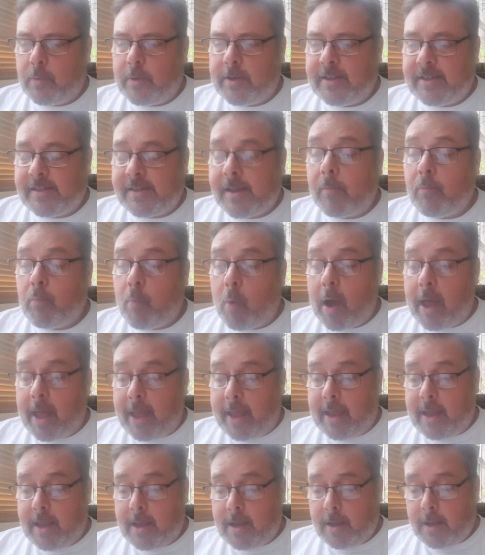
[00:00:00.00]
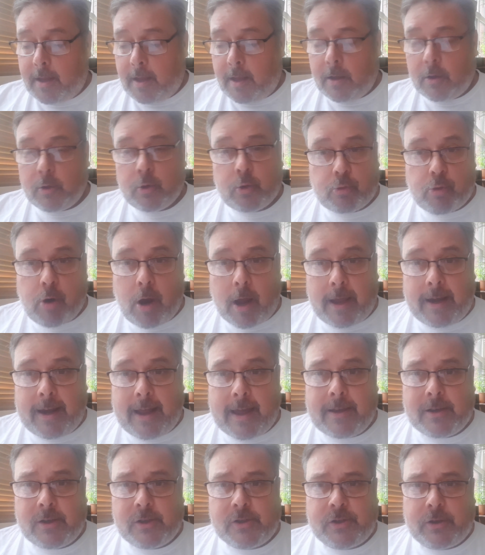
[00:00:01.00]
in some way, try and
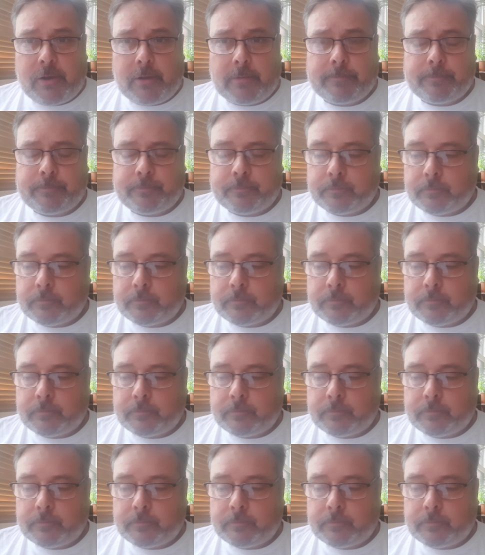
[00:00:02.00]
answer.